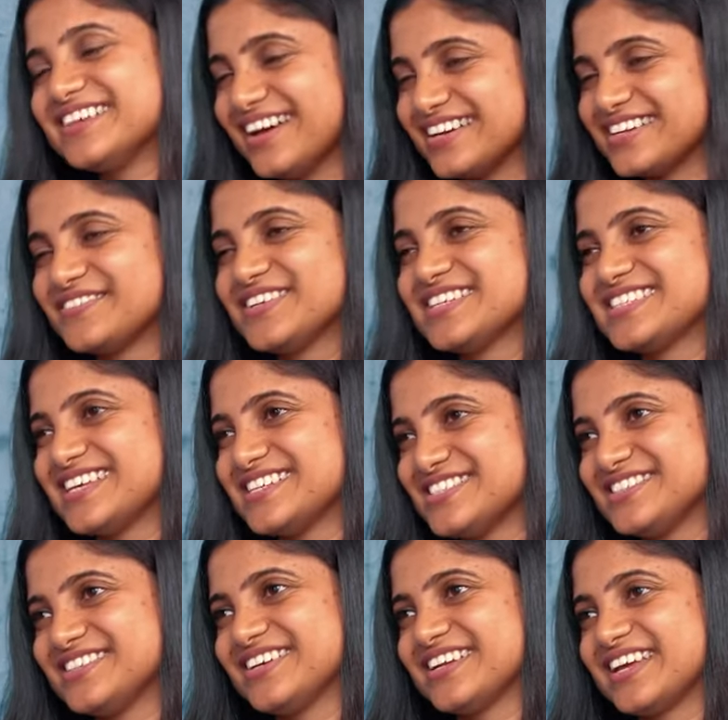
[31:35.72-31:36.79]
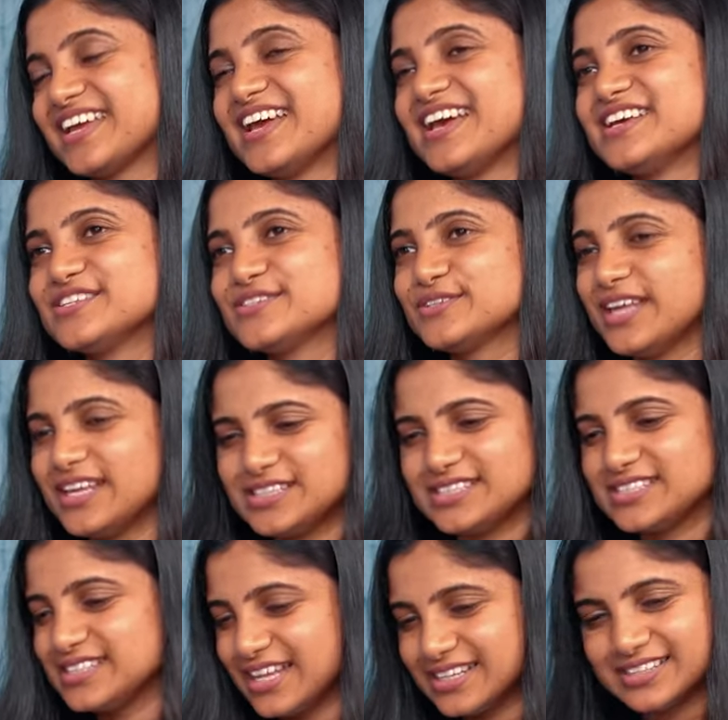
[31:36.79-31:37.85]
Yeah, reverse engineering. So
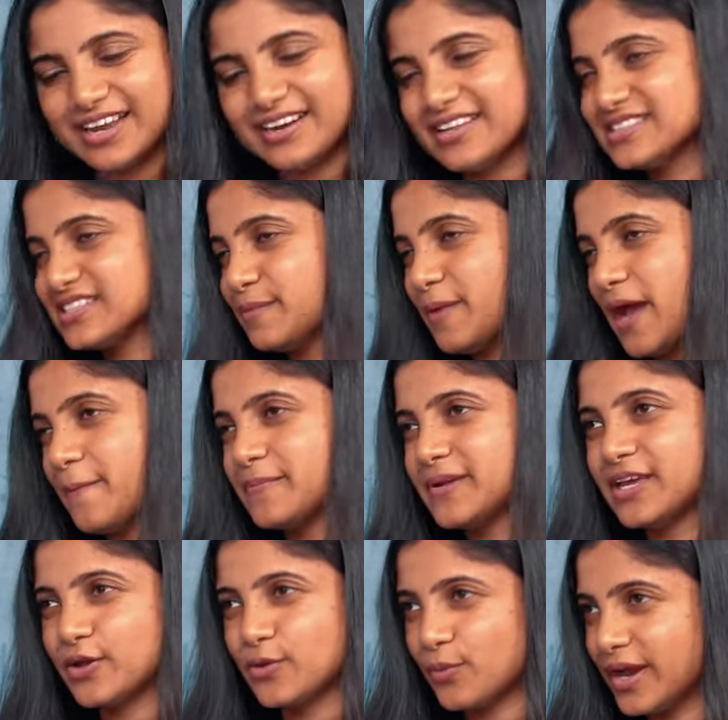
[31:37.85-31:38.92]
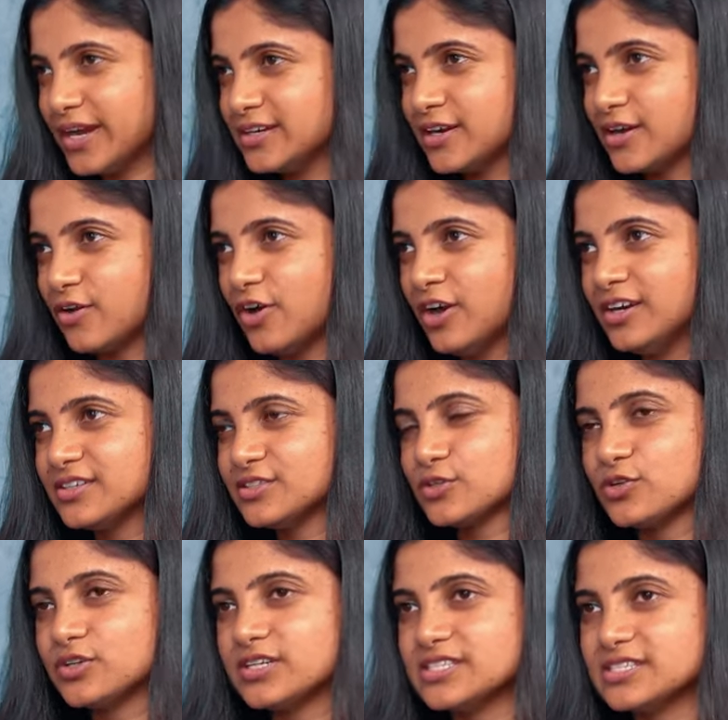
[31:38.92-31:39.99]
that that that ends up happening quite a lot. Hmm.
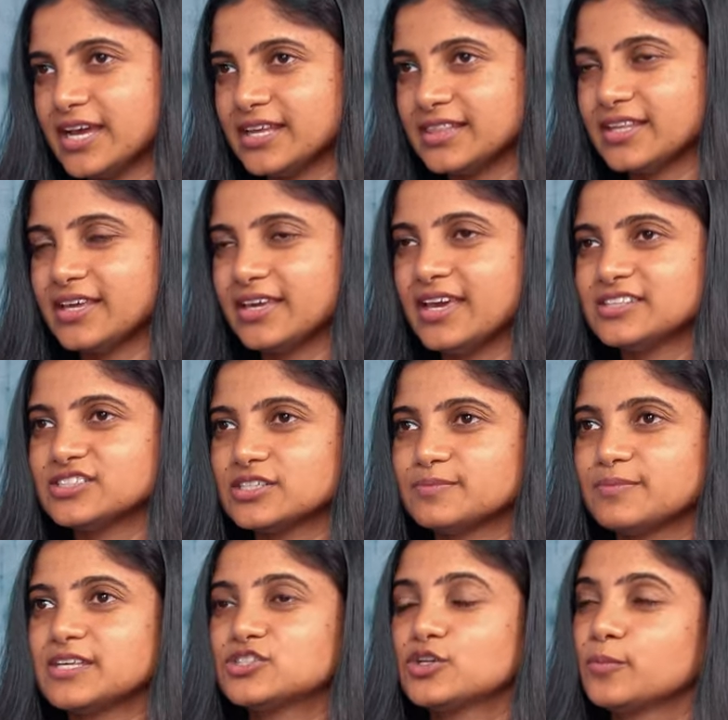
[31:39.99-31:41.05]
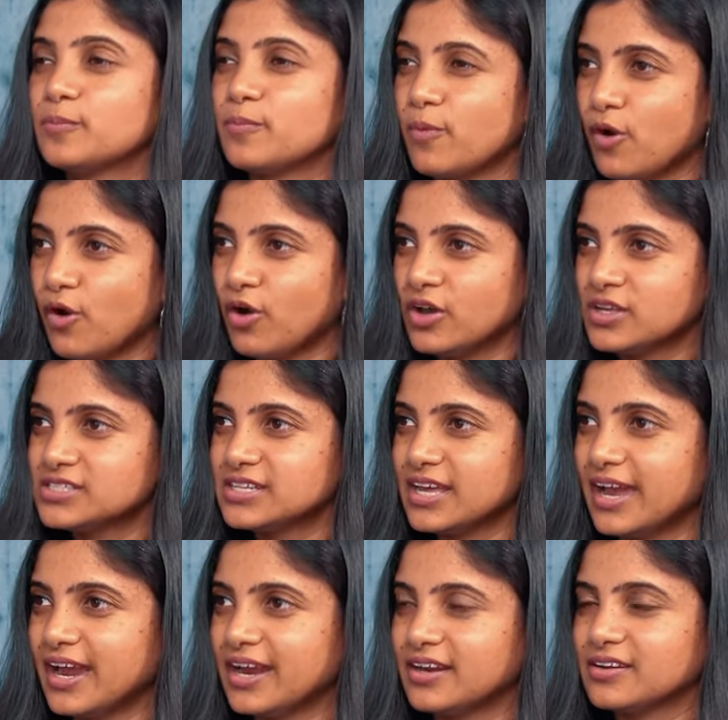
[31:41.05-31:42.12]
So design thinking just makes you pause
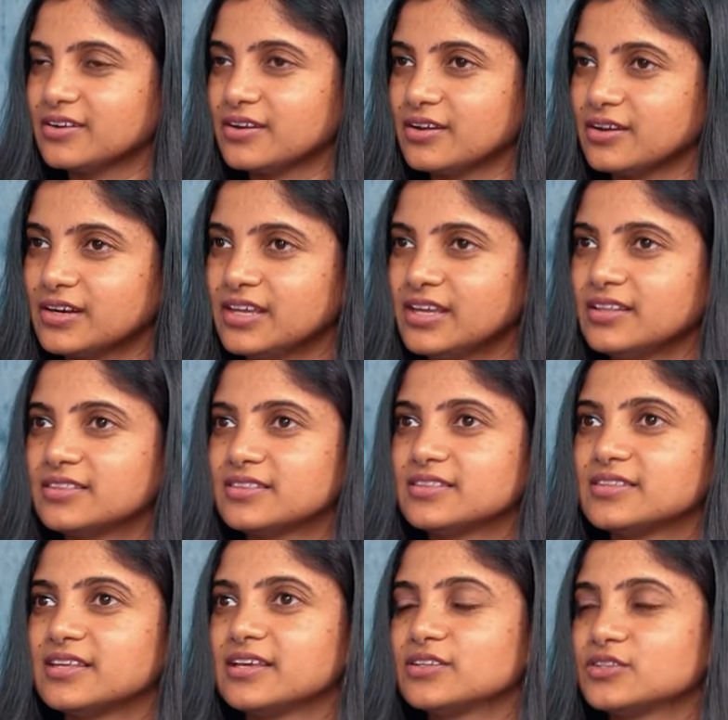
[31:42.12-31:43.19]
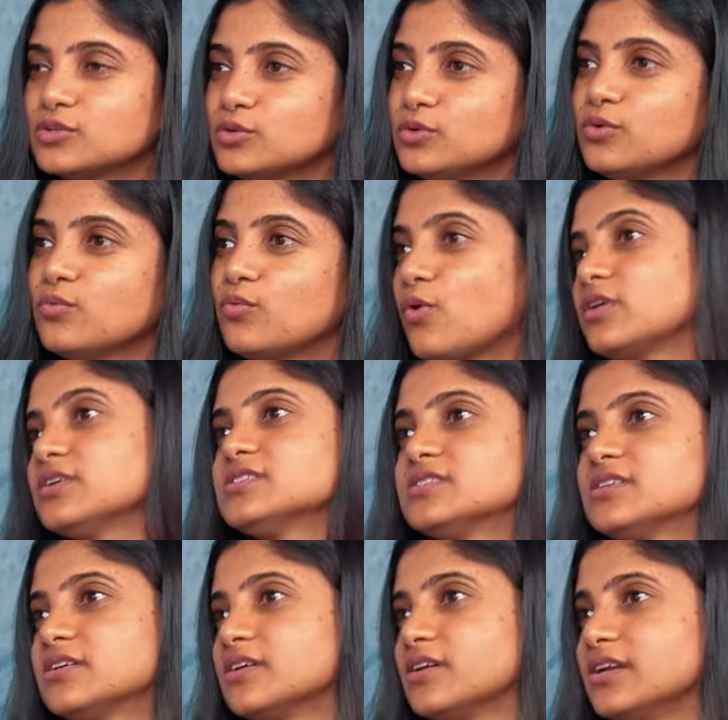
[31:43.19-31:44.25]
and really think through what
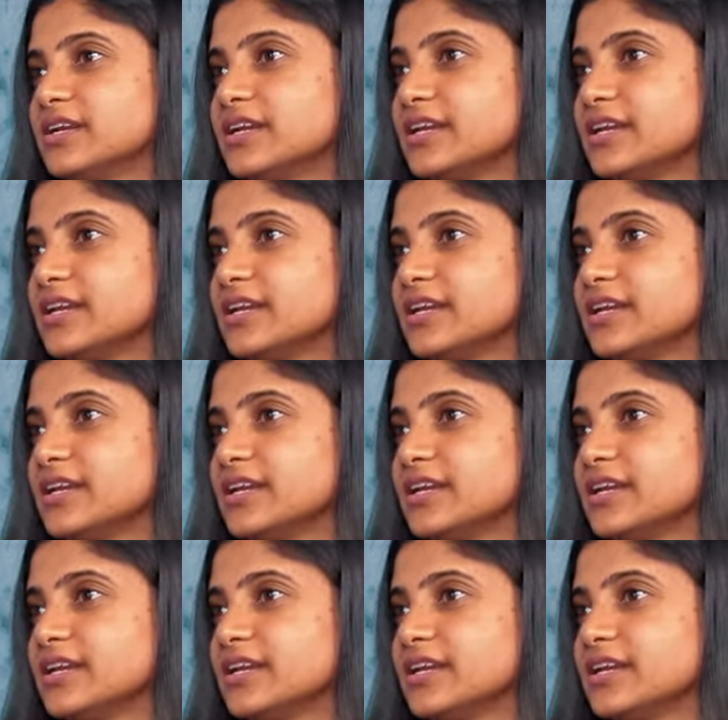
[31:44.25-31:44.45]
is the real